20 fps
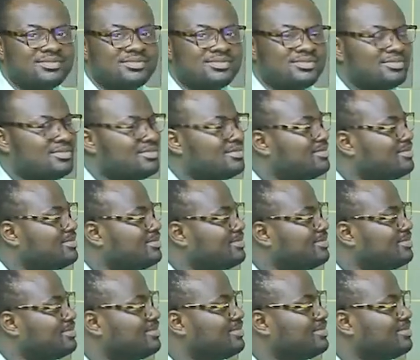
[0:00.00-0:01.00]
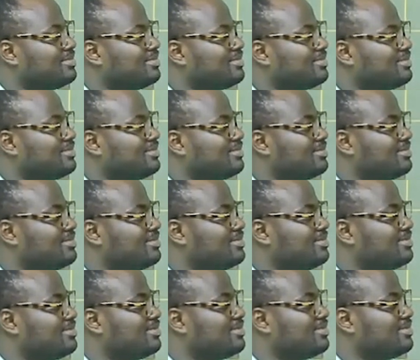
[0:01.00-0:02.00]

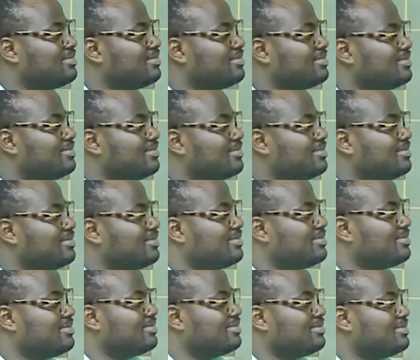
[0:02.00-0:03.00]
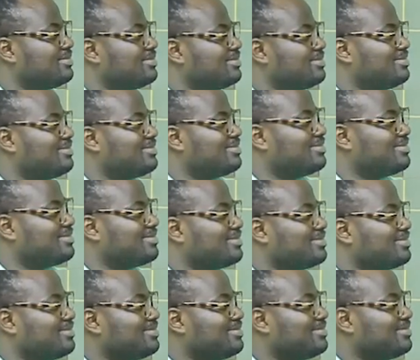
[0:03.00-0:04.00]

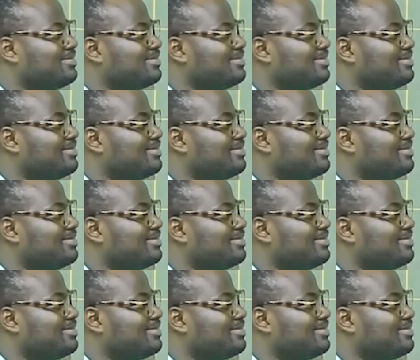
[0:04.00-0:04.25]
No words are spoken by the person on screen.